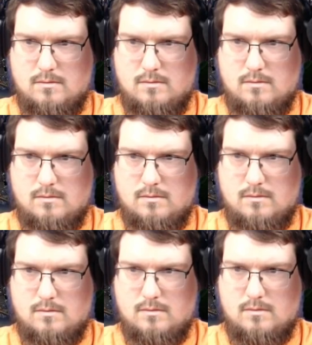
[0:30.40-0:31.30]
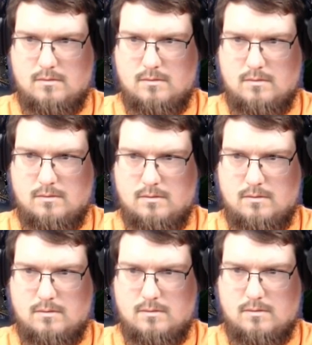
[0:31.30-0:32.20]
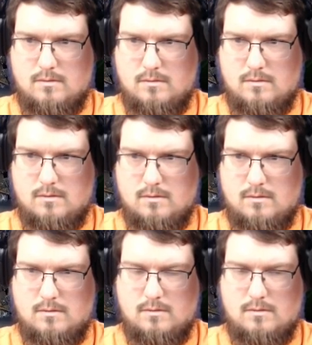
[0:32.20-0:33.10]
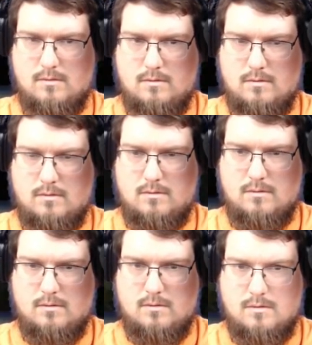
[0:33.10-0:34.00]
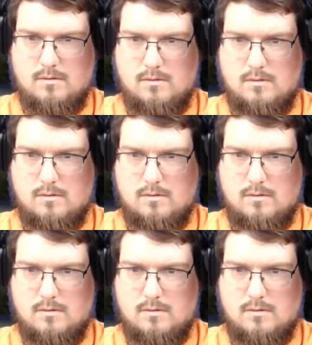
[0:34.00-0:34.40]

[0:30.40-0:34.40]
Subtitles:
[no speech]